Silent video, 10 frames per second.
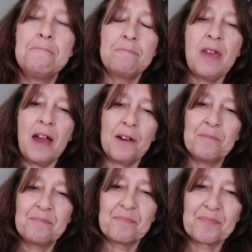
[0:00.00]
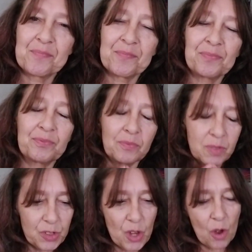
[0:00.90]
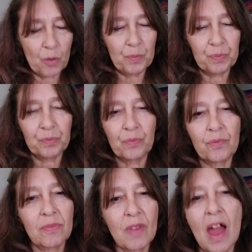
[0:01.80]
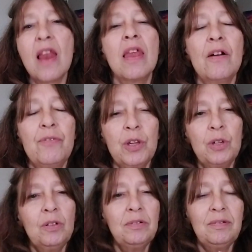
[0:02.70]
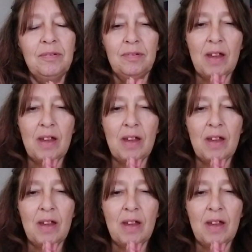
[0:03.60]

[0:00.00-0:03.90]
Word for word: Yeah. So, I love you.